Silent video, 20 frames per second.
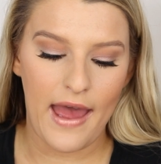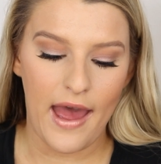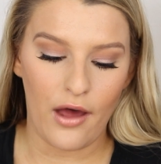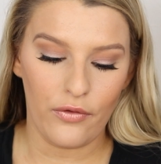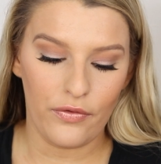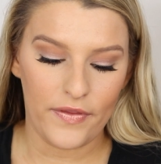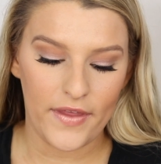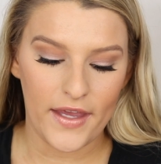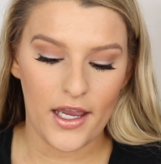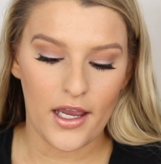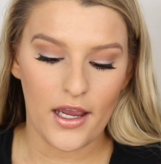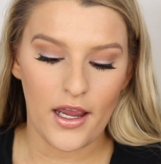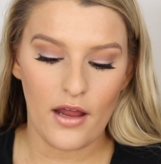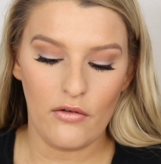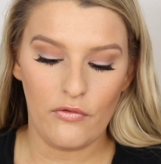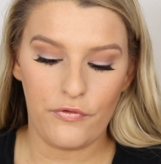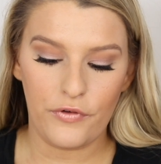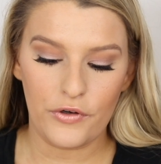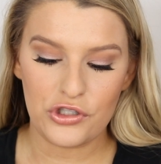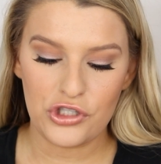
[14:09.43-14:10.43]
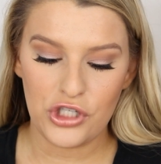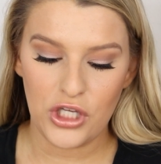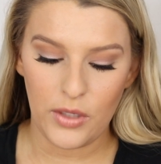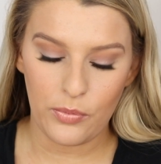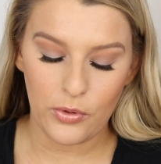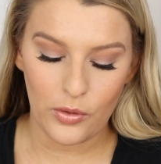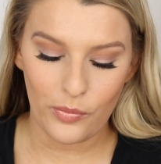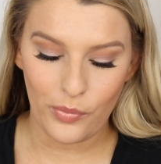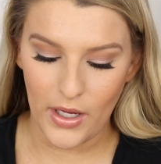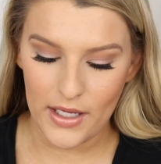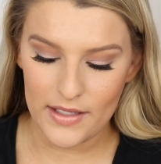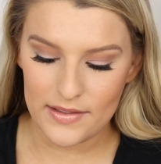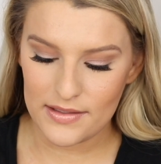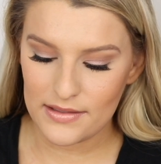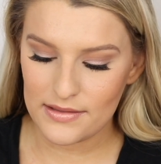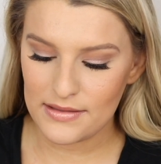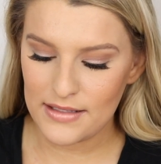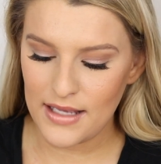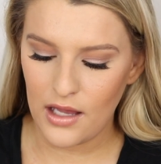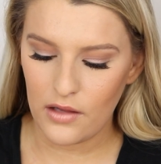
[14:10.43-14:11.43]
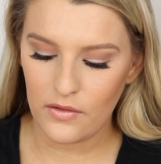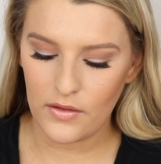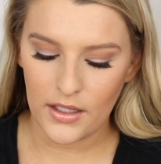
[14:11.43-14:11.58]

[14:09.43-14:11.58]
out there and for cheaper prices now,